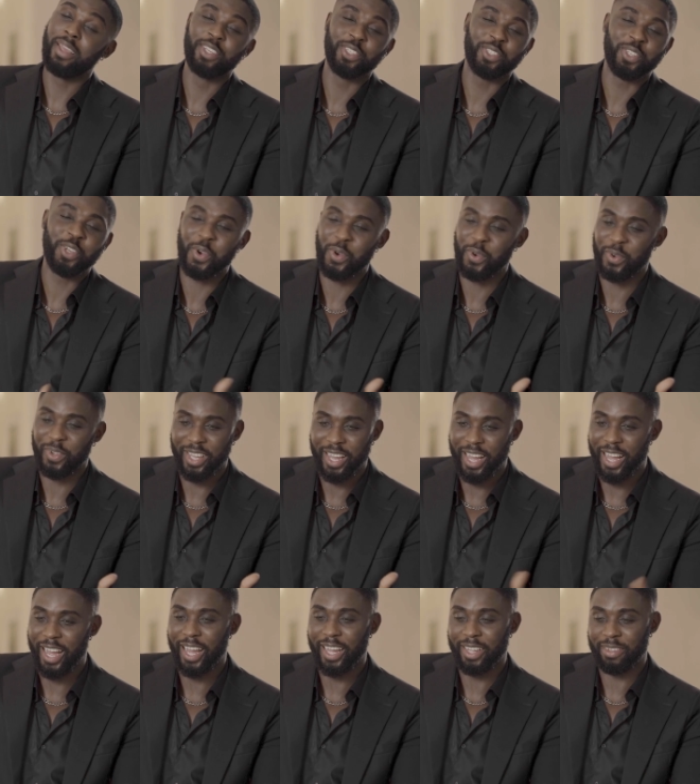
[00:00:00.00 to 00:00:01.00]
So
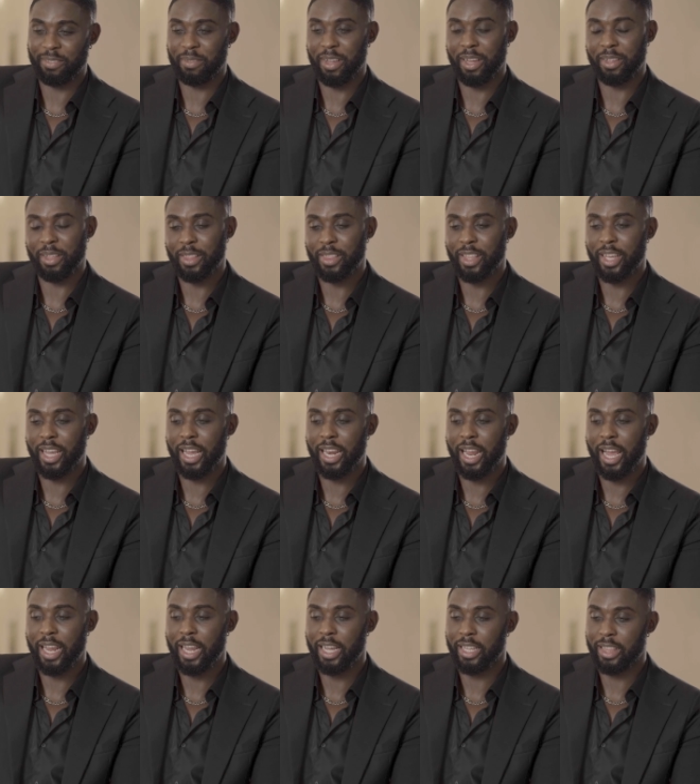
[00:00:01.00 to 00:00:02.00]
yeah, I think I
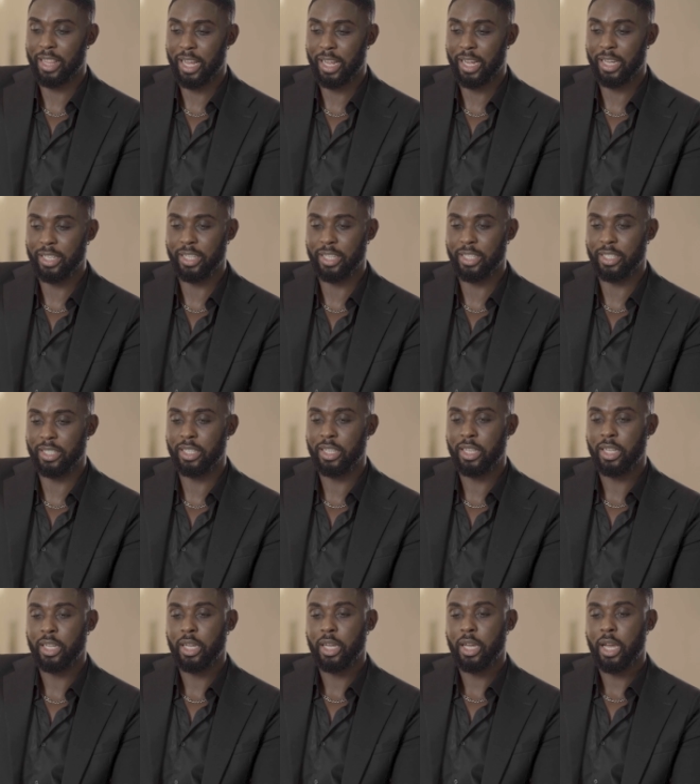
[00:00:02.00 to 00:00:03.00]
like that. And then
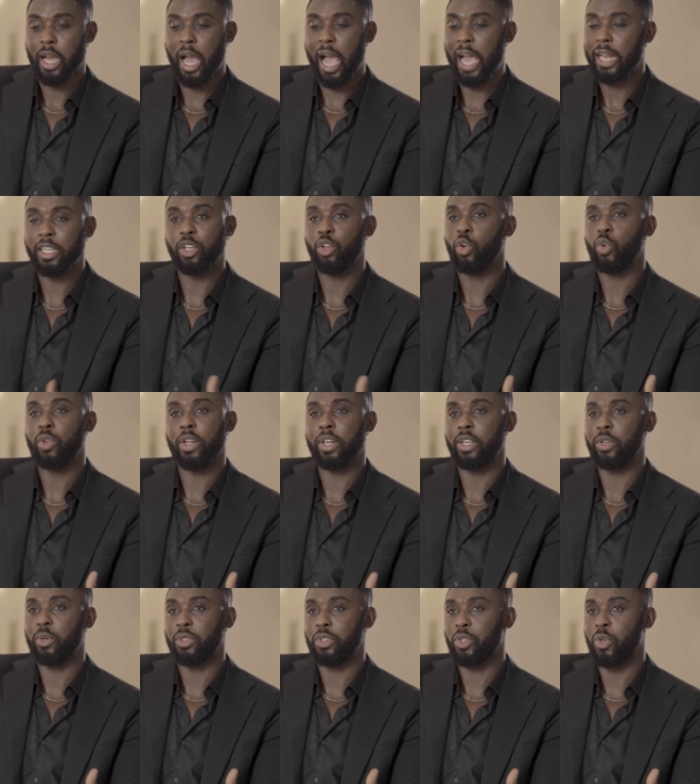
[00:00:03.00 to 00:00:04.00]
I didn't know
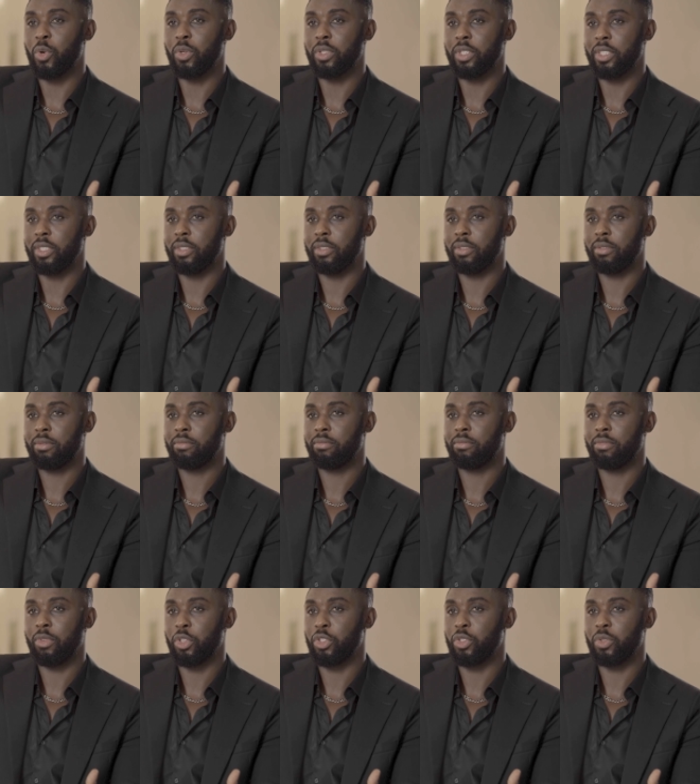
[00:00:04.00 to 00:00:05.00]
that there was gold in
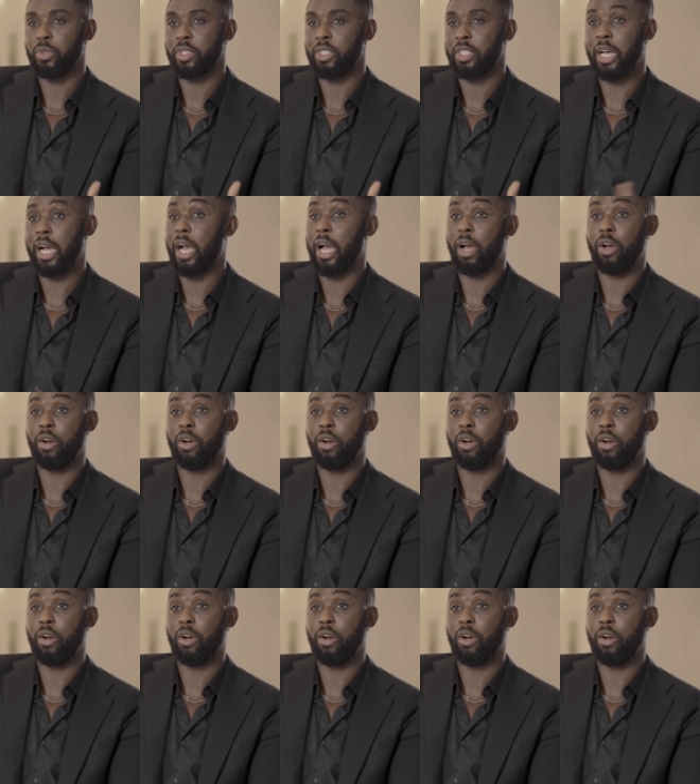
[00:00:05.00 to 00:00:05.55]
Osun State.